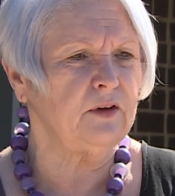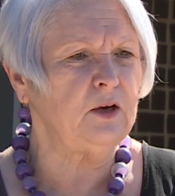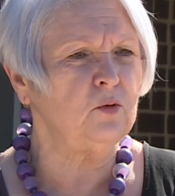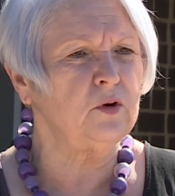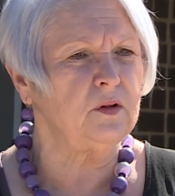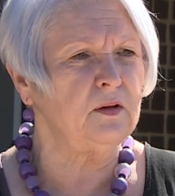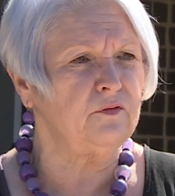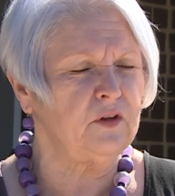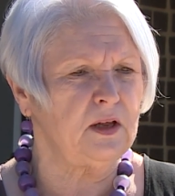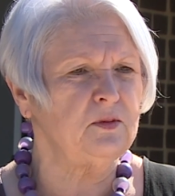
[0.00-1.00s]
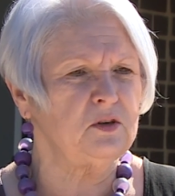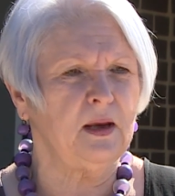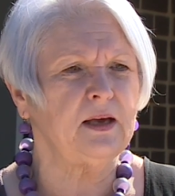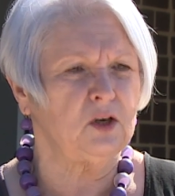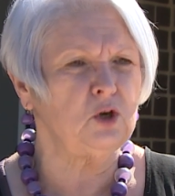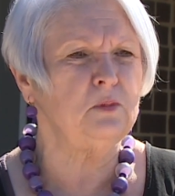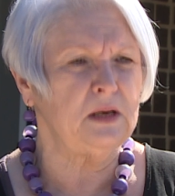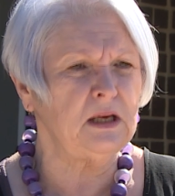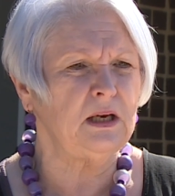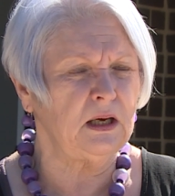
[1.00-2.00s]
in order for them to make a new
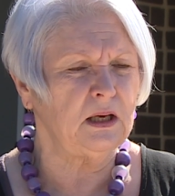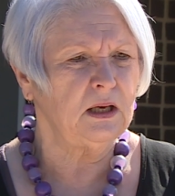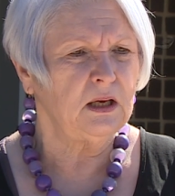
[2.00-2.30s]
beginning.